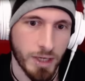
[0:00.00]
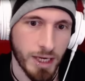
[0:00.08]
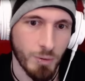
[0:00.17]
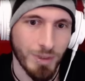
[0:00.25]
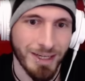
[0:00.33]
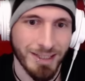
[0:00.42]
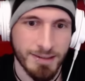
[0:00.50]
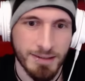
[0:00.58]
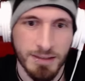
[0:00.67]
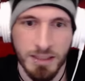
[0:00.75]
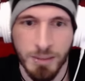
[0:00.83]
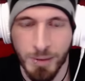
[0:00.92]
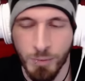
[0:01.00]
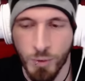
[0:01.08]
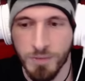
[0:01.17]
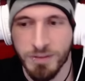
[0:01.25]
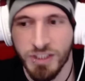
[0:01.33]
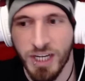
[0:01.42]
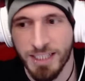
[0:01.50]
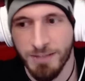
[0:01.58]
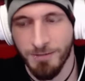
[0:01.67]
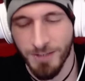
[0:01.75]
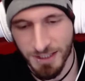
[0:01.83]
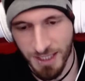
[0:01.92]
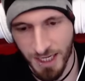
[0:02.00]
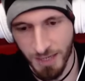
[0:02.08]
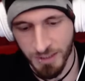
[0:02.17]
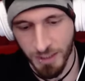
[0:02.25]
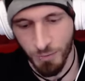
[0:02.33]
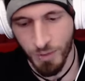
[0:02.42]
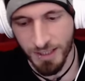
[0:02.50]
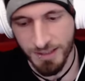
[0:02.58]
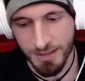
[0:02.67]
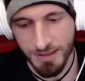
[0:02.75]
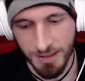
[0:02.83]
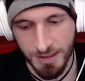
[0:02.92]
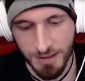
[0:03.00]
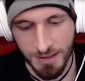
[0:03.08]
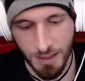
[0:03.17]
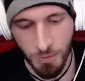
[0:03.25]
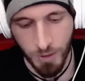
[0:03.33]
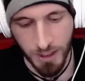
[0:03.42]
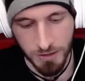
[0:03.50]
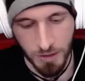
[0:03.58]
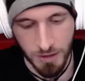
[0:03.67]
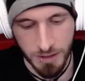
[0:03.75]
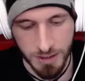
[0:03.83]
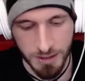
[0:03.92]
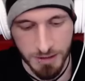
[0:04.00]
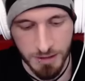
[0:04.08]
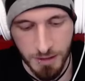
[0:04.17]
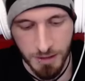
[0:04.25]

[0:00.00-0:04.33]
We got to see a little bit more of Jackie Fun Times, and we got to see TOA Darkies.